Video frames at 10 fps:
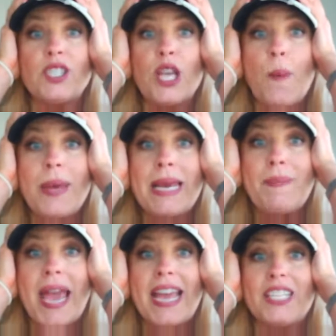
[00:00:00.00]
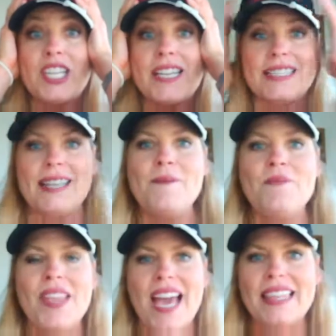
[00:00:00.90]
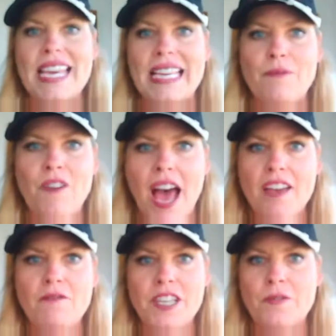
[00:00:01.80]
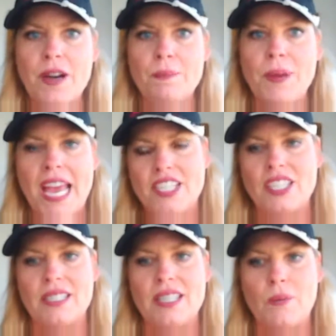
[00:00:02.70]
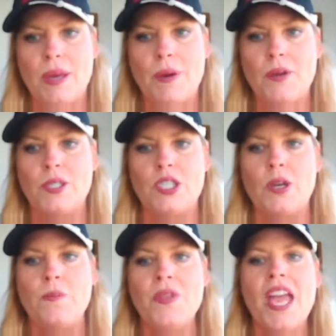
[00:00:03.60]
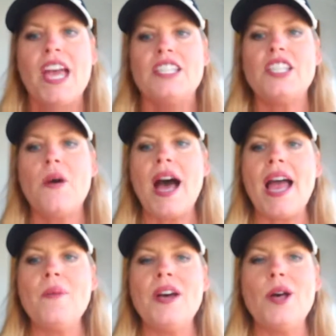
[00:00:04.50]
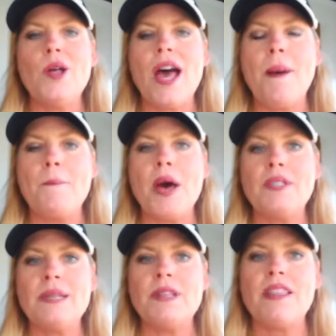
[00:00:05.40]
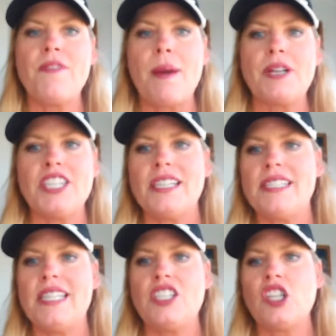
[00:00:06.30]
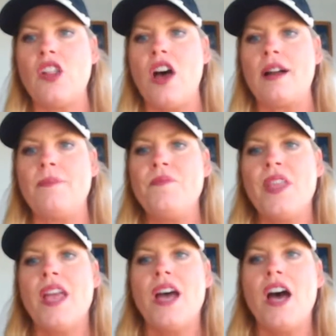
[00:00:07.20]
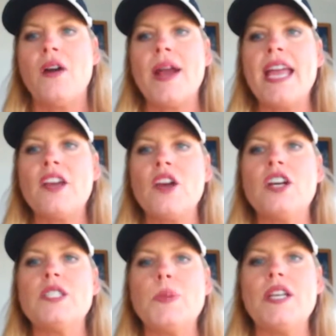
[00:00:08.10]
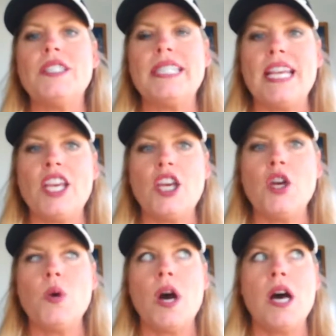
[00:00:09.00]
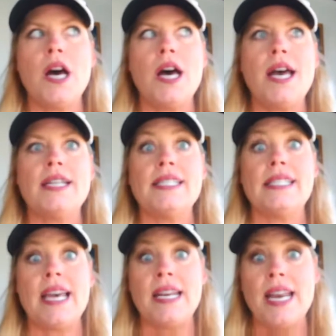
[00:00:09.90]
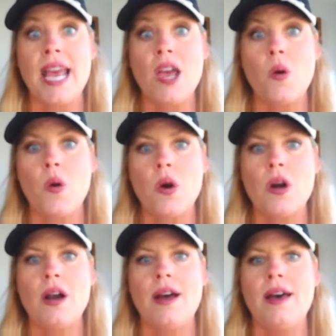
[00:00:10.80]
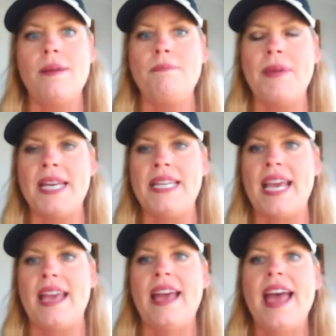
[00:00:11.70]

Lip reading: There's so many pages. I think 5 different pages that we post to. So I will post them to the Fabric Chick Stitch Along. All right, girls, we'll see you on Sunday or on Monday.